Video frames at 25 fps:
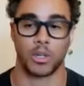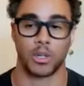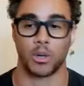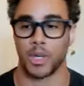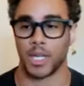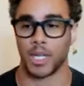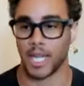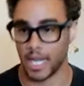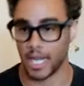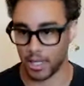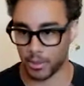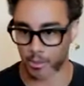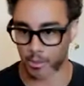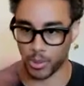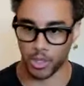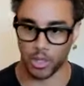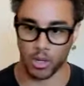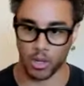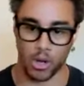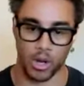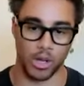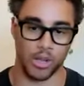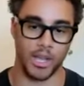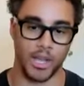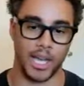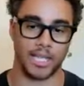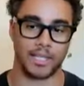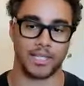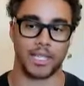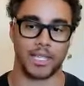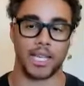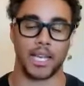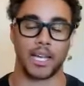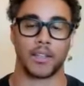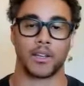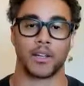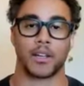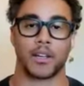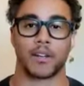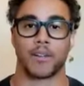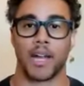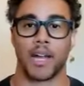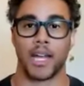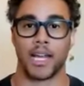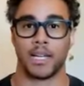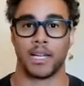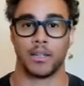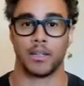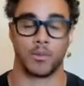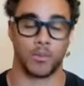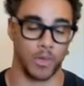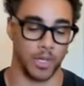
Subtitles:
So we kind of put all that together, right?